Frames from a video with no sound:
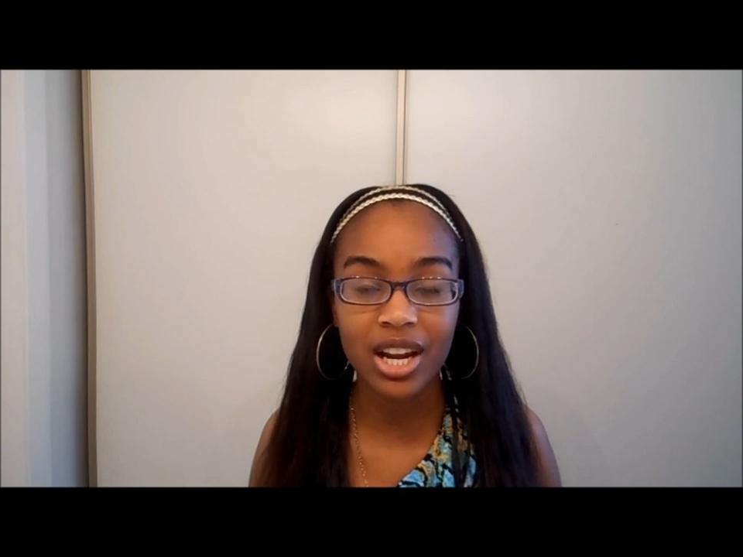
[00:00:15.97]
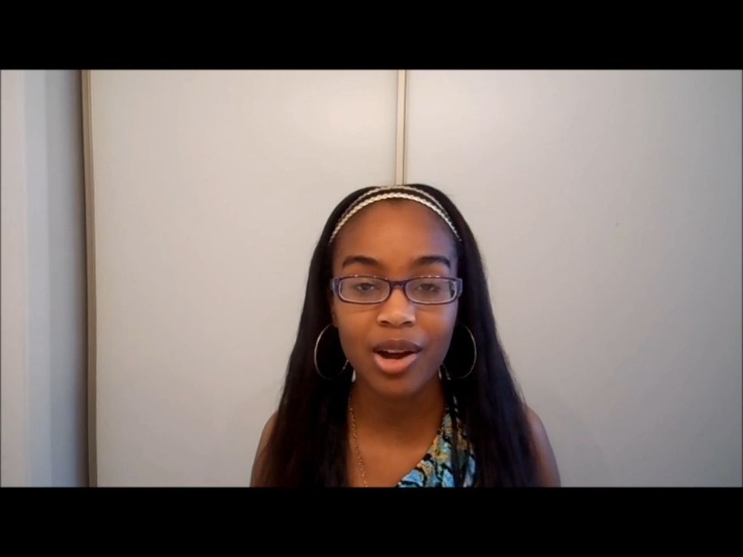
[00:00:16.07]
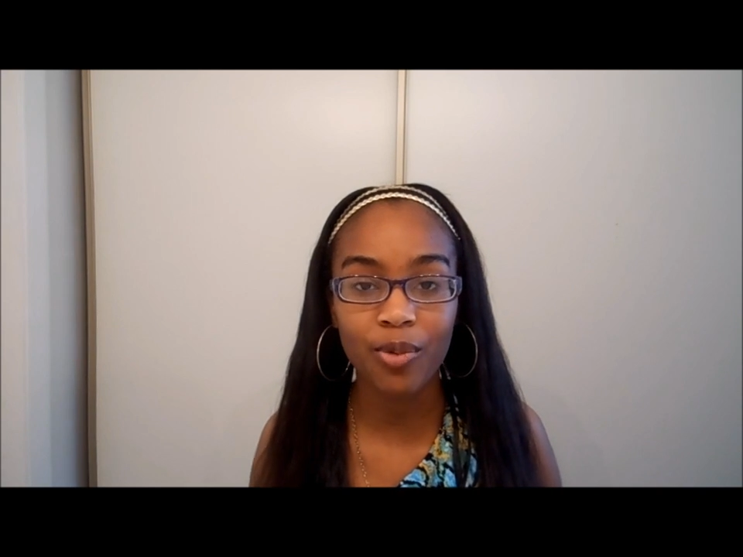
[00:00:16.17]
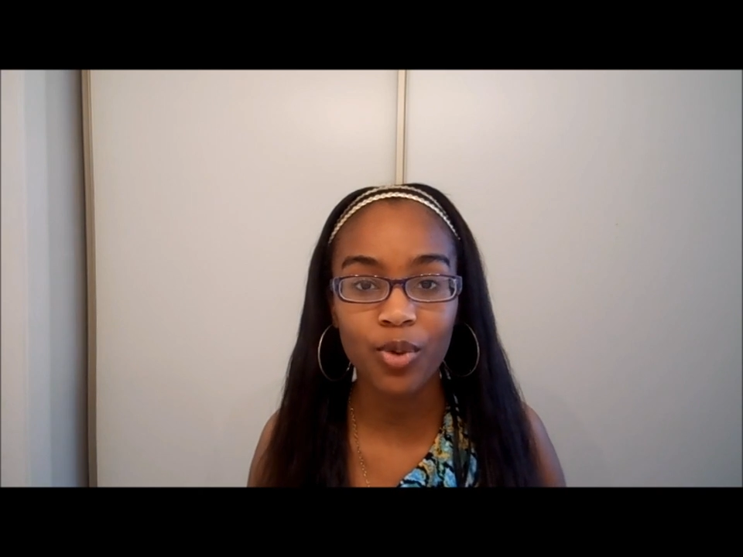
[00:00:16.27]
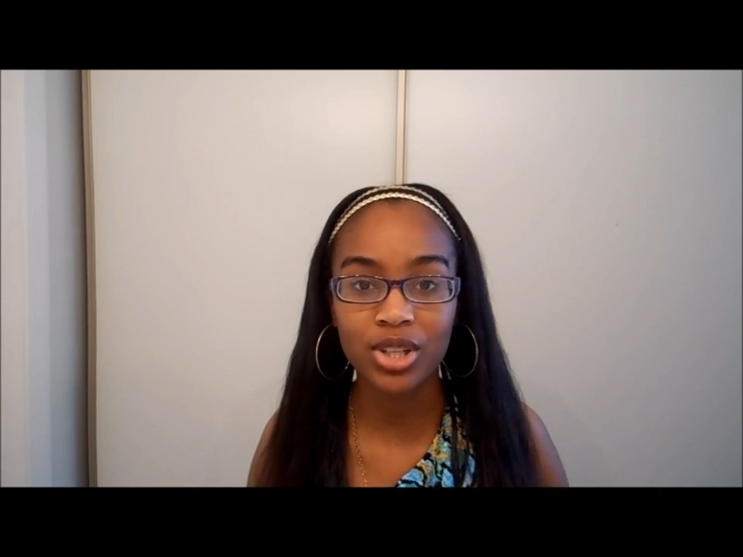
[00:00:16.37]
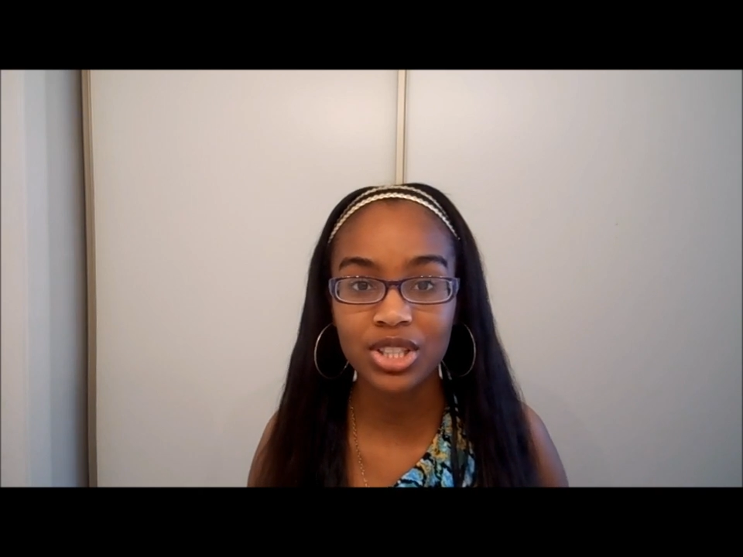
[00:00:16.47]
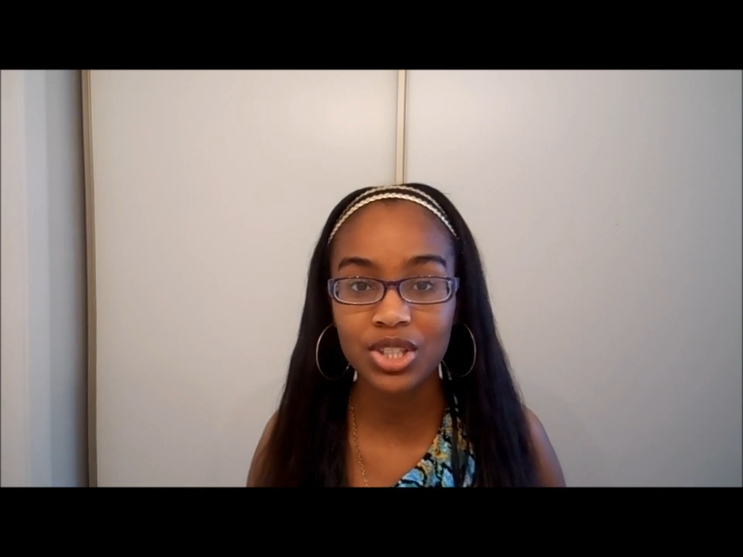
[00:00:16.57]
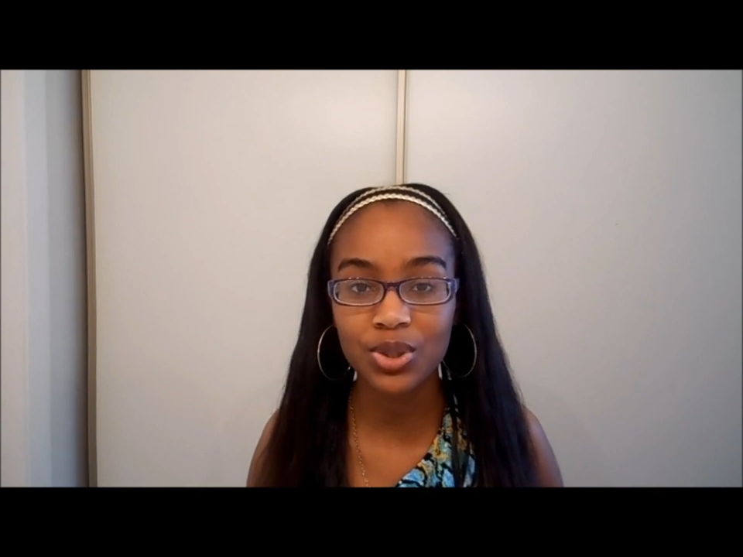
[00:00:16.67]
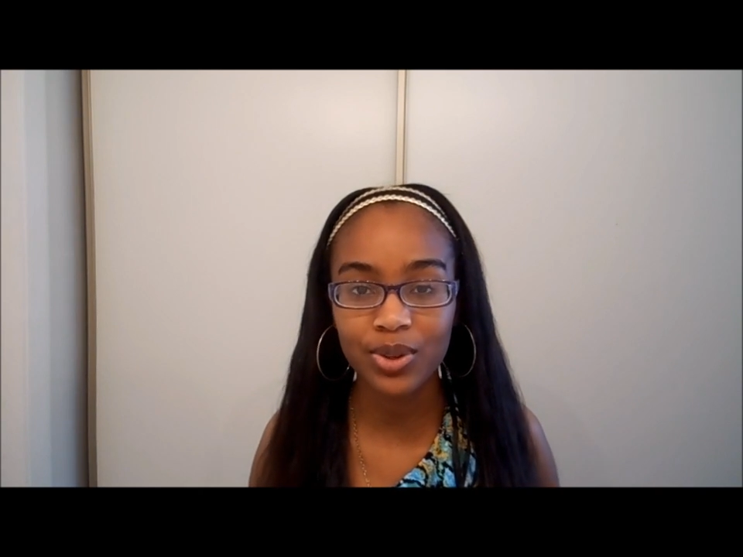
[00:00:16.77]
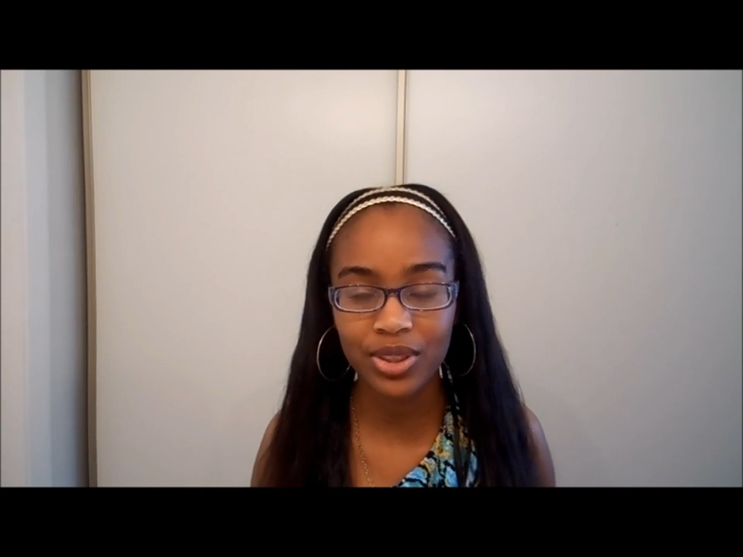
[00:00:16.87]
that I want
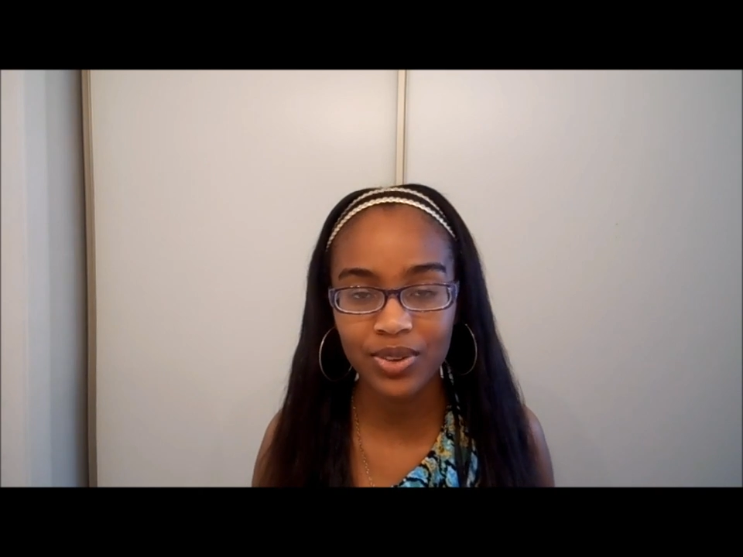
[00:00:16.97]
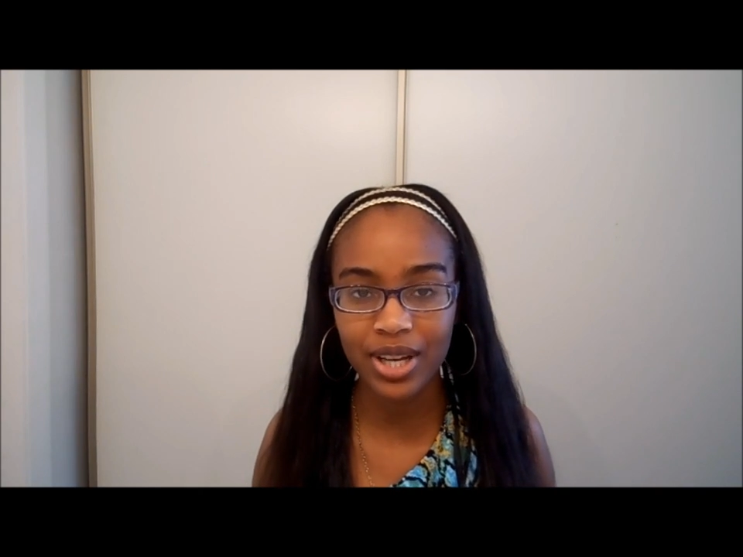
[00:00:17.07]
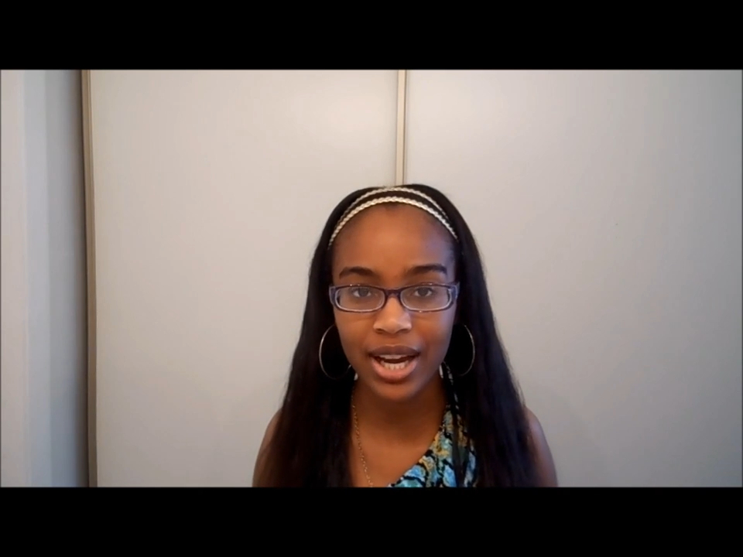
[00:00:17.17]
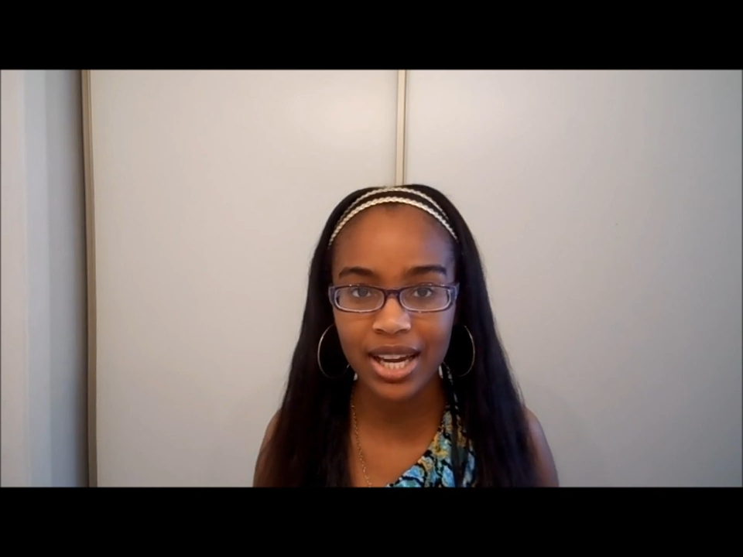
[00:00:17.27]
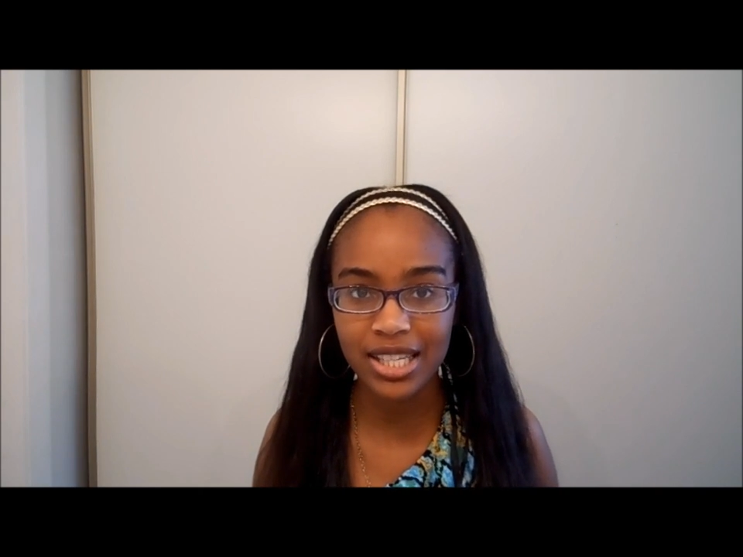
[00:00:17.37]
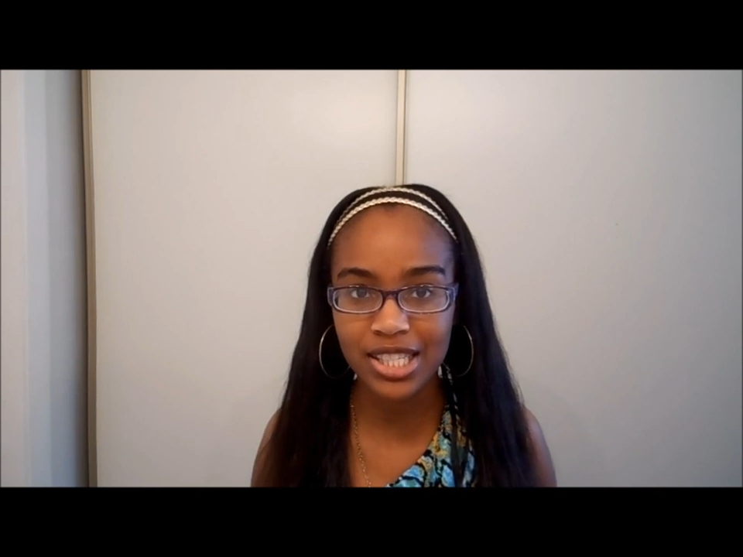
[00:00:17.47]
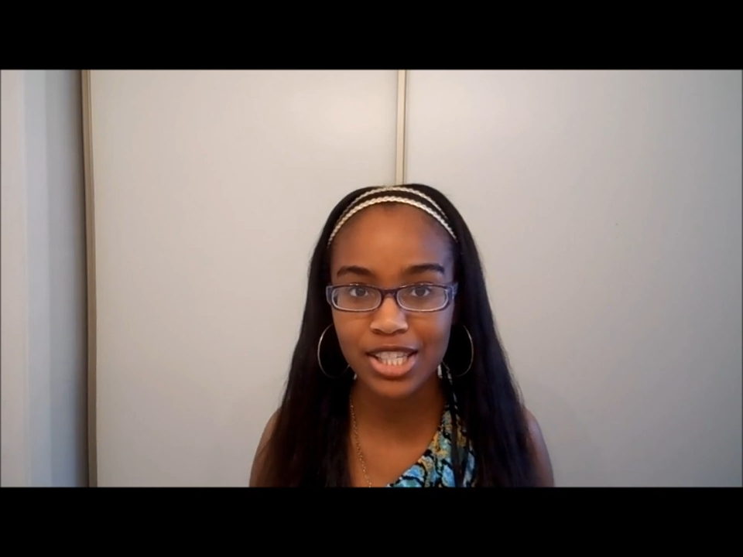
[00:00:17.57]
to do with you guys.